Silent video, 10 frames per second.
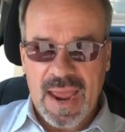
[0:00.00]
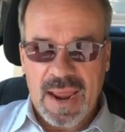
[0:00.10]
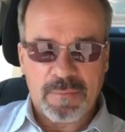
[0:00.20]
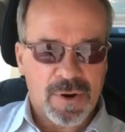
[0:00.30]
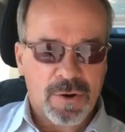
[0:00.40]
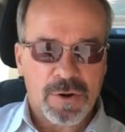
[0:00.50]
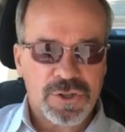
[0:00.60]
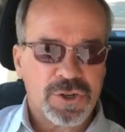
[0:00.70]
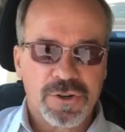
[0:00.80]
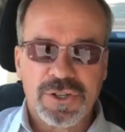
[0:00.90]
and
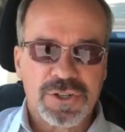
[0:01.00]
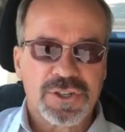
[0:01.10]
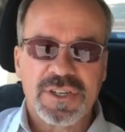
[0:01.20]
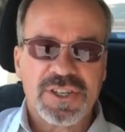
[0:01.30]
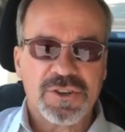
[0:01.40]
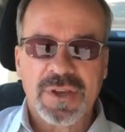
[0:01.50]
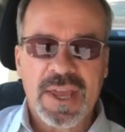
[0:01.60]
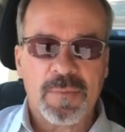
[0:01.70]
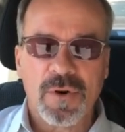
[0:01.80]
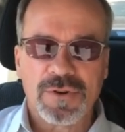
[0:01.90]
because you
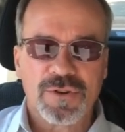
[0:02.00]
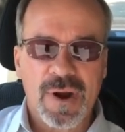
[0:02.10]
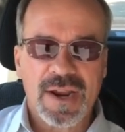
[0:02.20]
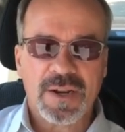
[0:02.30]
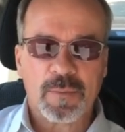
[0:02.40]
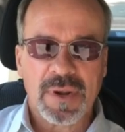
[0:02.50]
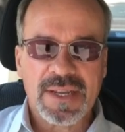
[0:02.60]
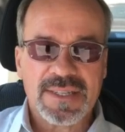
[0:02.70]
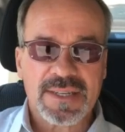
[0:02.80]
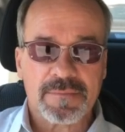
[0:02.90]
keep on trying to
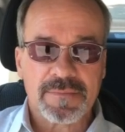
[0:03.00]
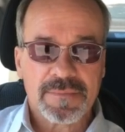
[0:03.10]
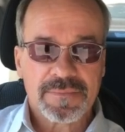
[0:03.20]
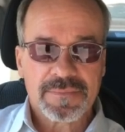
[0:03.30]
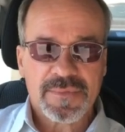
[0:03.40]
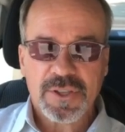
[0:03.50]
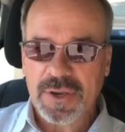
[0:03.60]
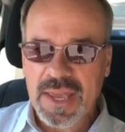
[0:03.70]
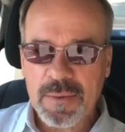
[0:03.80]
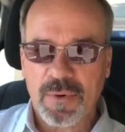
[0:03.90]
please them.
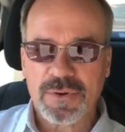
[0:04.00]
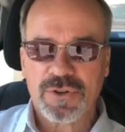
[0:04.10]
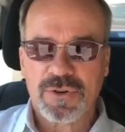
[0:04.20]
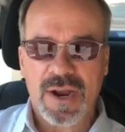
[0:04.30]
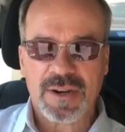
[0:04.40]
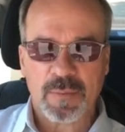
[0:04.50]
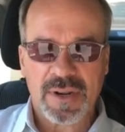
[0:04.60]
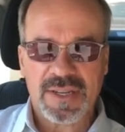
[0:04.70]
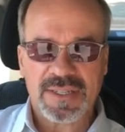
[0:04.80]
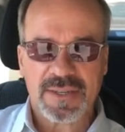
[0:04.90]
You keep on trying to
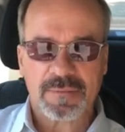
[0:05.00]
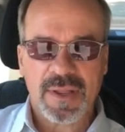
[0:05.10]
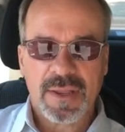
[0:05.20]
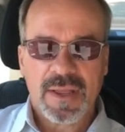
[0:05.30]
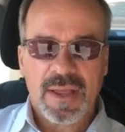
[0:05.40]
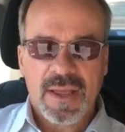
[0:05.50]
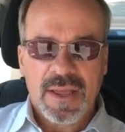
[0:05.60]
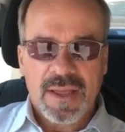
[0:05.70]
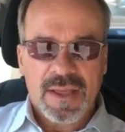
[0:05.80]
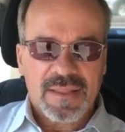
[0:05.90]
please them.
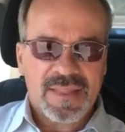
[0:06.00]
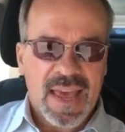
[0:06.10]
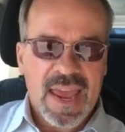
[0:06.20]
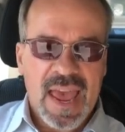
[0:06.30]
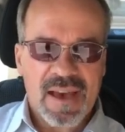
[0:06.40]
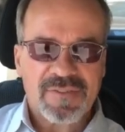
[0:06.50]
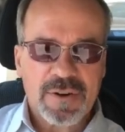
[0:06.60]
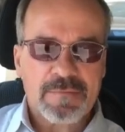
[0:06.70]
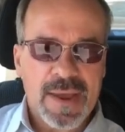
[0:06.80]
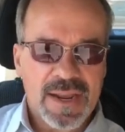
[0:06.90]
They have
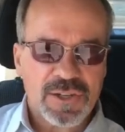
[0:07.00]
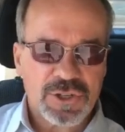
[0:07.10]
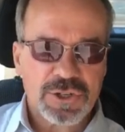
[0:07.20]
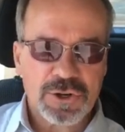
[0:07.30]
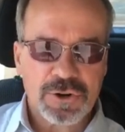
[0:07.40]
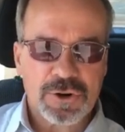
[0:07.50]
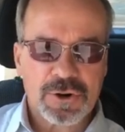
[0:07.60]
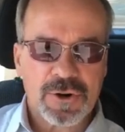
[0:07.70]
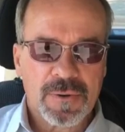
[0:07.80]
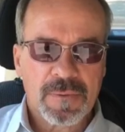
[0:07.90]
to make
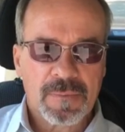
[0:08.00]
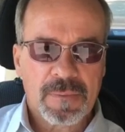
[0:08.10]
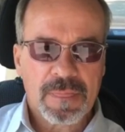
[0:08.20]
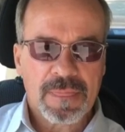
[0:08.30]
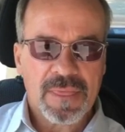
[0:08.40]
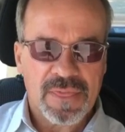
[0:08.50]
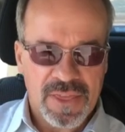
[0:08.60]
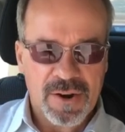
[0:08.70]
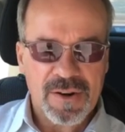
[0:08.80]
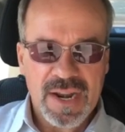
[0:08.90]
sure
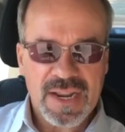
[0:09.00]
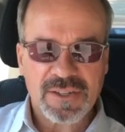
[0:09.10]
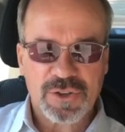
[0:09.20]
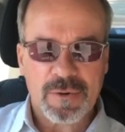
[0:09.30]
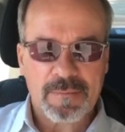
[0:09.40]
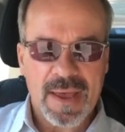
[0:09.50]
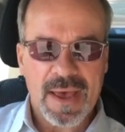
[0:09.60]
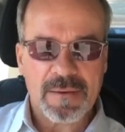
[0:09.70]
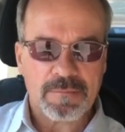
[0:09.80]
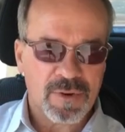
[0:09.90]
their needs are
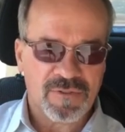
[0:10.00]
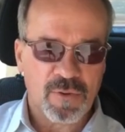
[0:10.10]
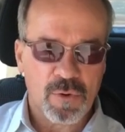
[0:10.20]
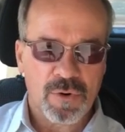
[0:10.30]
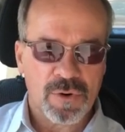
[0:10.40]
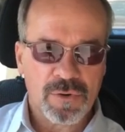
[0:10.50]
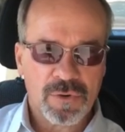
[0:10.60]
met before